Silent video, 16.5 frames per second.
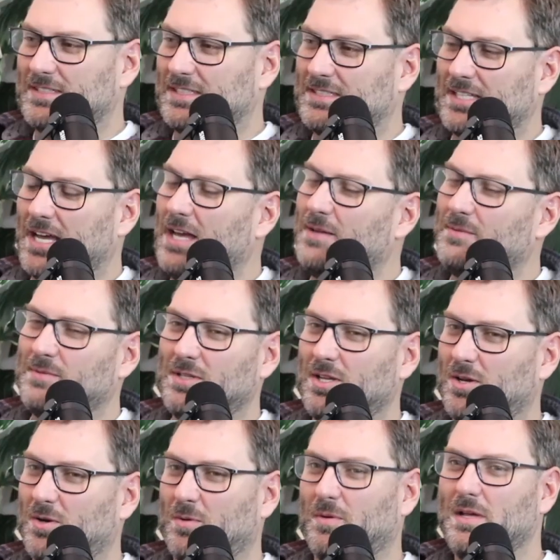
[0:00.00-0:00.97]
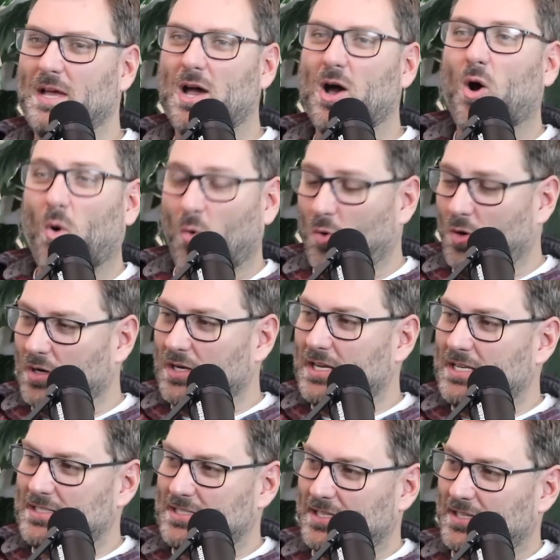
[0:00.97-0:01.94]
the time. No. Or
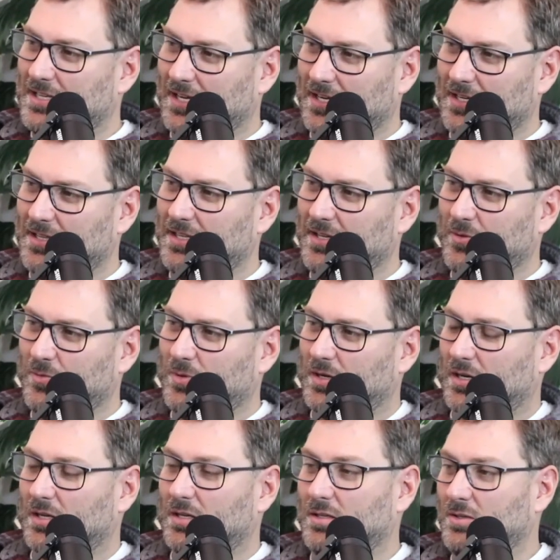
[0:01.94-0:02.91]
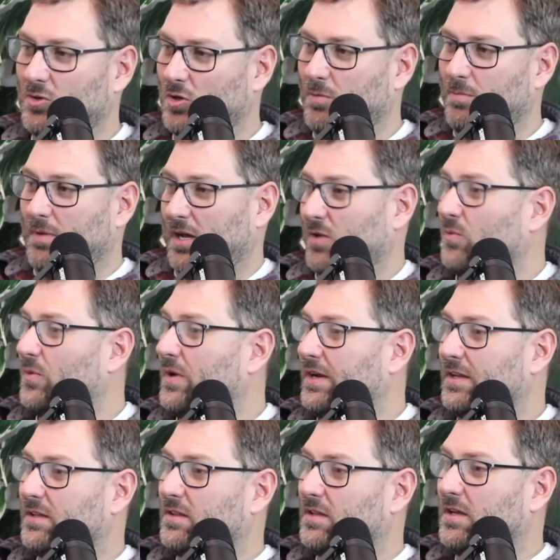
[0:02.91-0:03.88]
is it the kind of thing where you don't mind
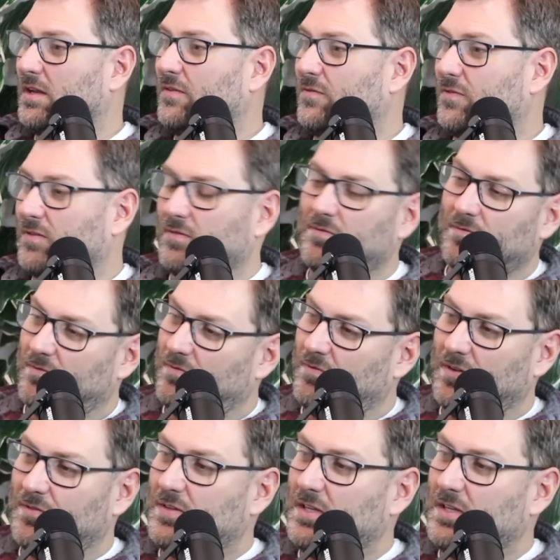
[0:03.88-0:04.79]
waiting in line for 50